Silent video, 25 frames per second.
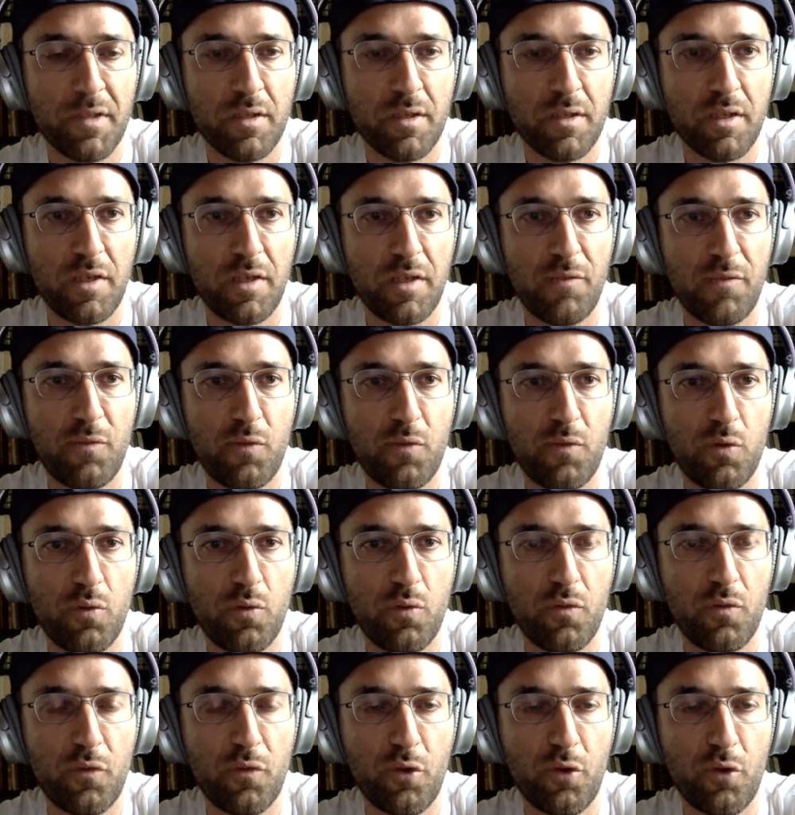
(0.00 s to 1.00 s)
If you,
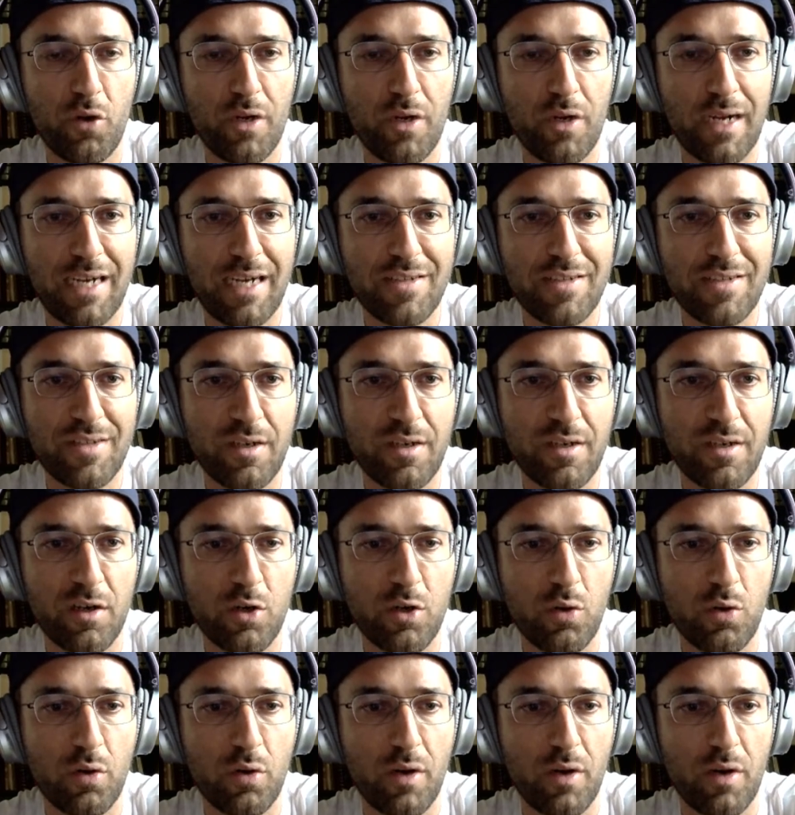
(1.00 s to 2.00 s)
for the guys that are
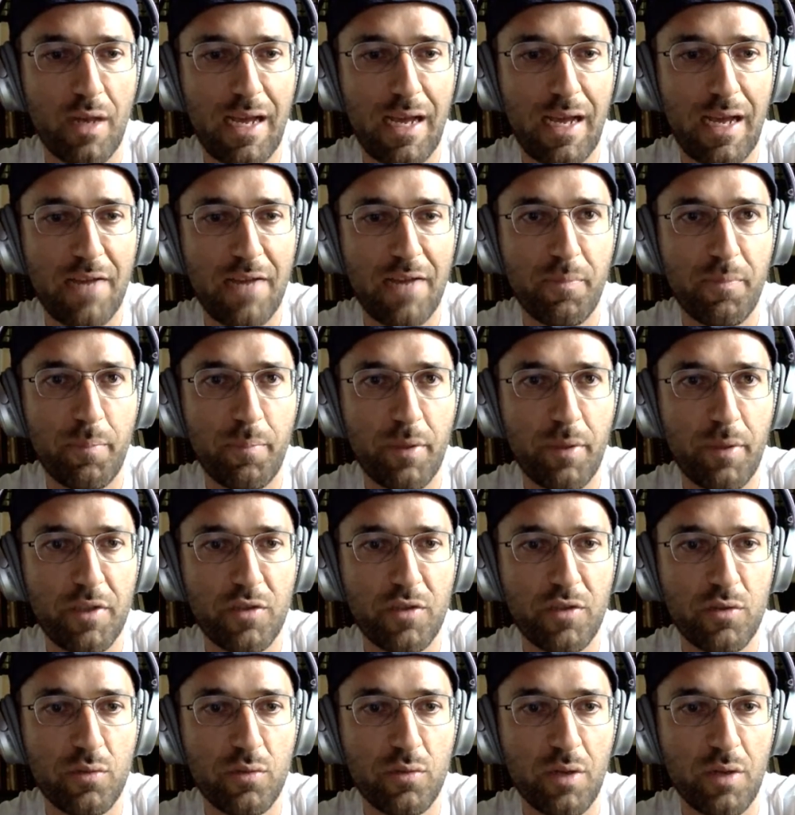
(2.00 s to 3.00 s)
going live, please
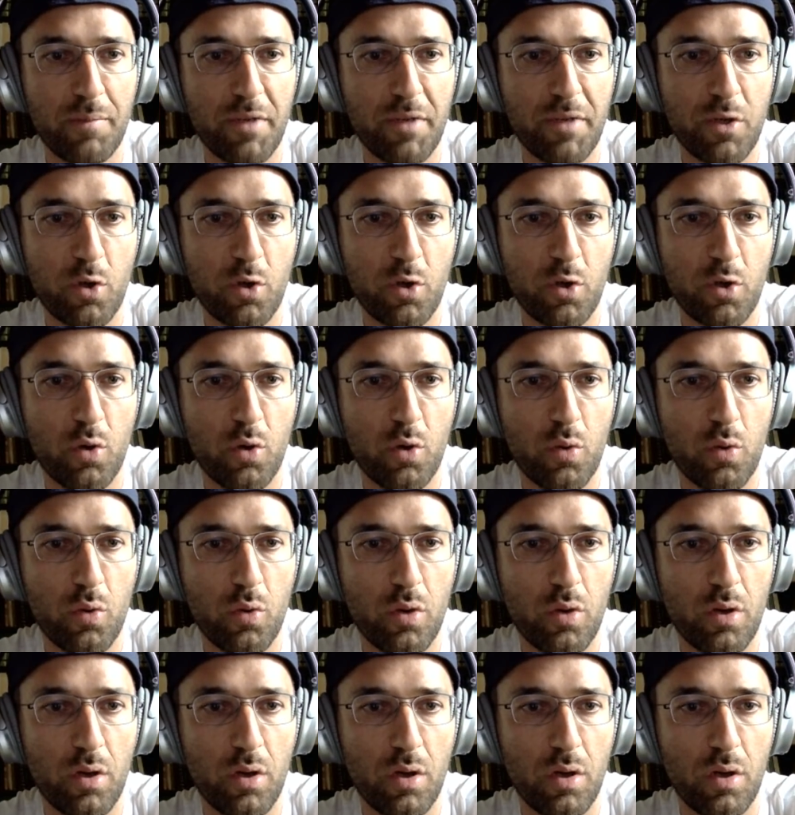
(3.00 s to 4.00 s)
do let me know
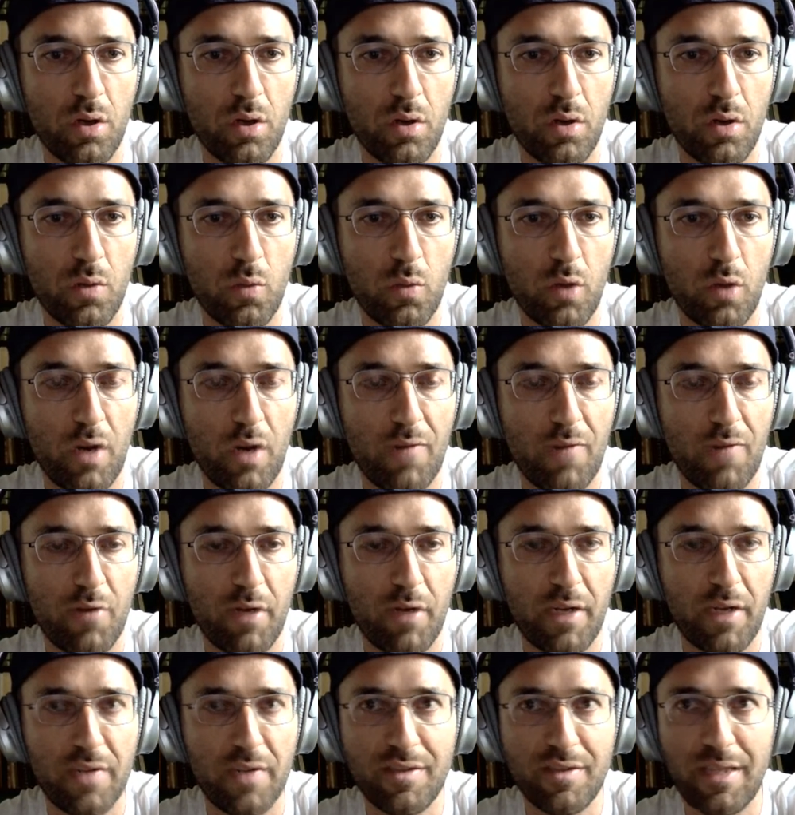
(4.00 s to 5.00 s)
whatever it
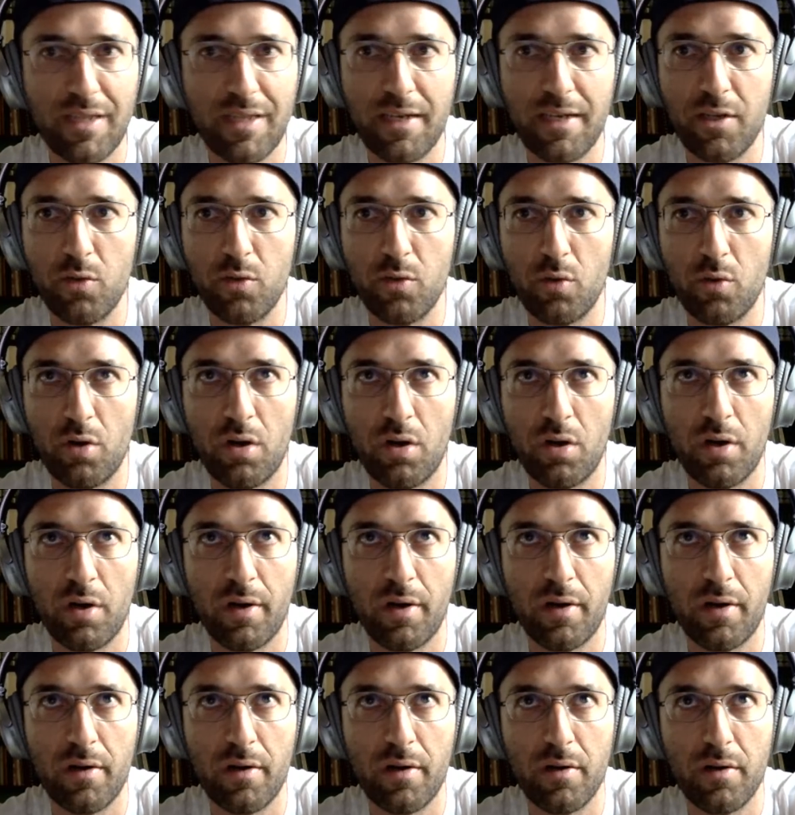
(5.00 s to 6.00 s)
is that
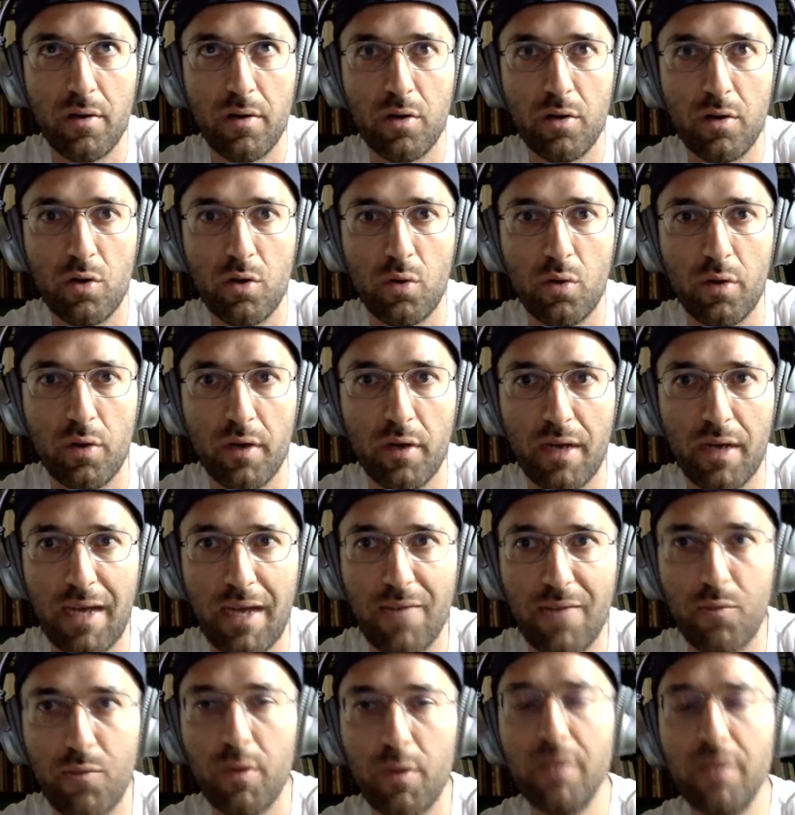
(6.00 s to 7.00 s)
you're going
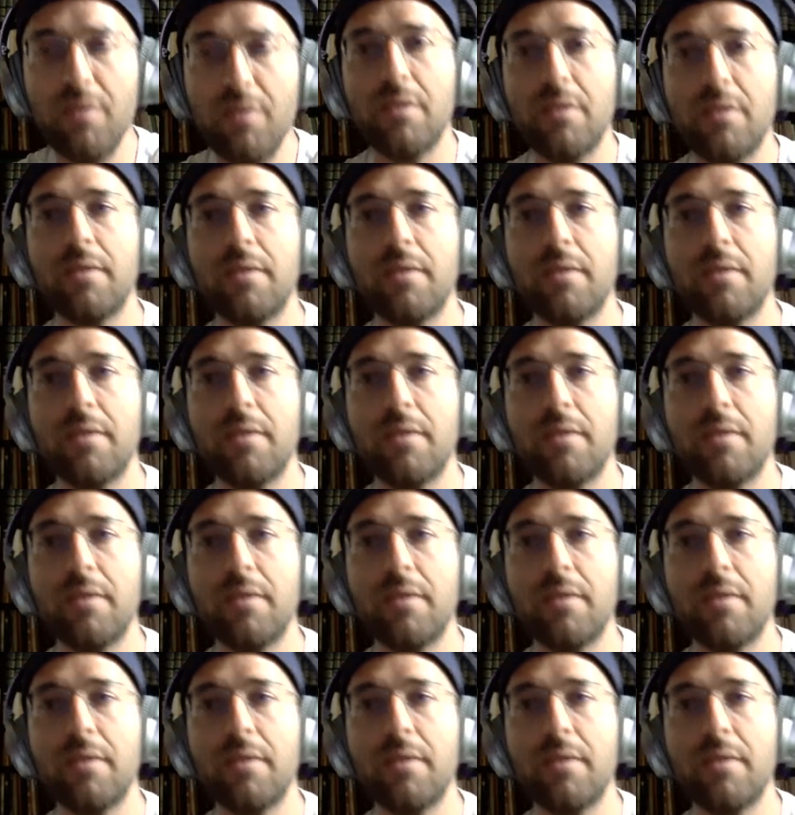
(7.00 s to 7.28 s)
live with.